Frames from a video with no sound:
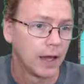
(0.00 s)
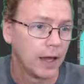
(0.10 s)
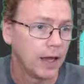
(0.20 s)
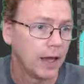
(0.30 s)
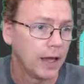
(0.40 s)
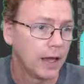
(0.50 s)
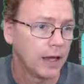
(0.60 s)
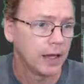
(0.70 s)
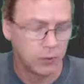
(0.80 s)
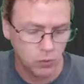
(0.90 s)

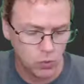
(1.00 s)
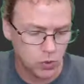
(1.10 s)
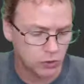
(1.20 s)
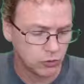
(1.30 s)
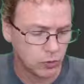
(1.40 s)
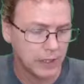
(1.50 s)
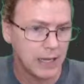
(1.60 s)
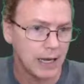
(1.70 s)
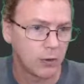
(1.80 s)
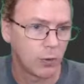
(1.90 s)
and
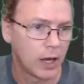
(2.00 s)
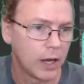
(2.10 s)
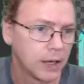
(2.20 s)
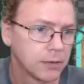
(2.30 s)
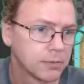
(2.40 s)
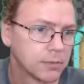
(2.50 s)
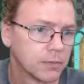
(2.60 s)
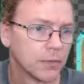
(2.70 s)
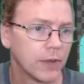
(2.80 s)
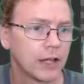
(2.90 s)
128 wide.
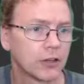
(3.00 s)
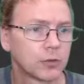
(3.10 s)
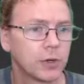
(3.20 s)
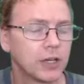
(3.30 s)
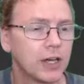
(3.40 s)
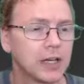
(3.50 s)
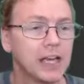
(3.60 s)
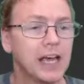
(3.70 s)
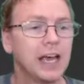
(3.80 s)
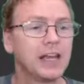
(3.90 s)
That looks pretty good.
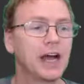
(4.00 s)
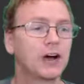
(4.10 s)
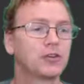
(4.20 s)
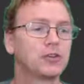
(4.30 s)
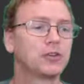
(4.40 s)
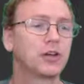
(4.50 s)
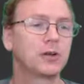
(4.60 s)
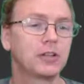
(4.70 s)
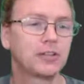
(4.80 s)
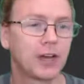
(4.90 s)
Now, you'll
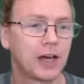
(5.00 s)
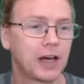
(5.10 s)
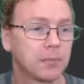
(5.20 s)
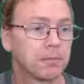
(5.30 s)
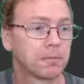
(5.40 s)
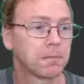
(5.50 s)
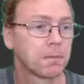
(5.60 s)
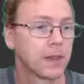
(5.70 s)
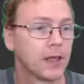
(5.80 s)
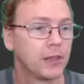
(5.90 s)
notice as
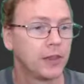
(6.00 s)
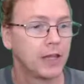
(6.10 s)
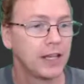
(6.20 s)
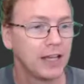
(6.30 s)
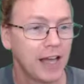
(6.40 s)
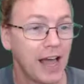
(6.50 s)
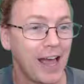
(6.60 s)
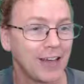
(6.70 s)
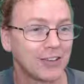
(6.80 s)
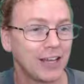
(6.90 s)

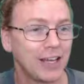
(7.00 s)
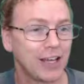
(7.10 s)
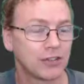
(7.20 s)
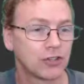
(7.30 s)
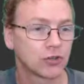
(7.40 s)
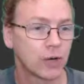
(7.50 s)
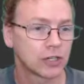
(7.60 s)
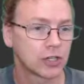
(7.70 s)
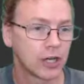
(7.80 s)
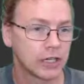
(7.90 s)
I
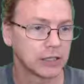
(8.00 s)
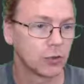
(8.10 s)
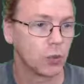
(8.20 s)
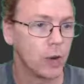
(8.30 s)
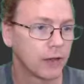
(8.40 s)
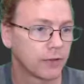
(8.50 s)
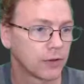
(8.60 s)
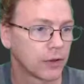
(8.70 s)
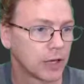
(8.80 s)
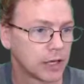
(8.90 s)
stretch the
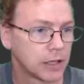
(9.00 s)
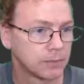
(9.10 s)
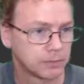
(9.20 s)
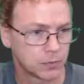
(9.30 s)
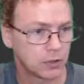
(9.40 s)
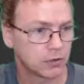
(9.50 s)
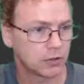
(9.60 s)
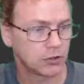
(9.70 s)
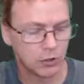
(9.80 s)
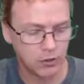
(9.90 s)
width,
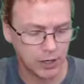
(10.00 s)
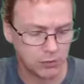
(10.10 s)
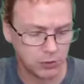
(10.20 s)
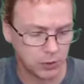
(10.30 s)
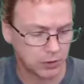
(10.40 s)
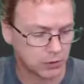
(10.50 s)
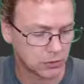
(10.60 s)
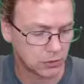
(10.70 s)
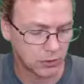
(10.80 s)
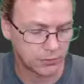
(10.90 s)
let's go crazy with the width.
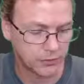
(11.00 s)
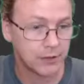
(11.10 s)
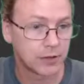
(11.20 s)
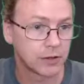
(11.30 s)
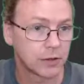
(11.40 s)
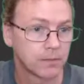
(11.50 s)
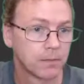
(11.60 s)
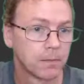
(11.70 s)
Let's go 500.